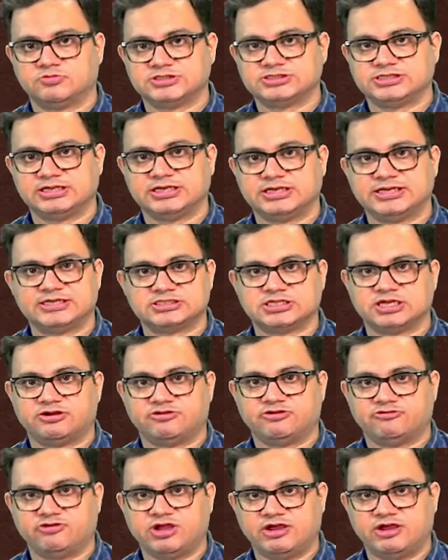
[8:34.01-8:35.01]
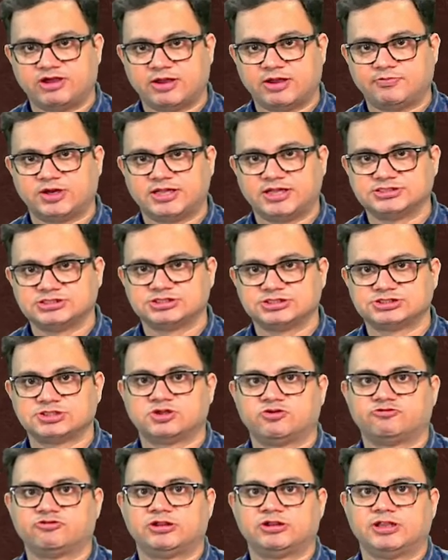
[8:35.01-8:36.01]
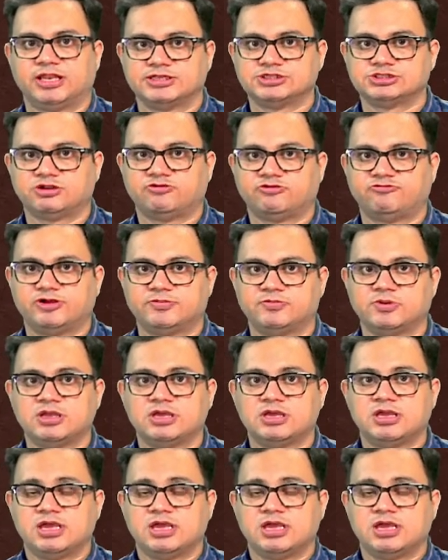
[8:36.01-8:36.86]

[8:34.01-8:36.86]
Basically, it is a evaporization of the laryngeal web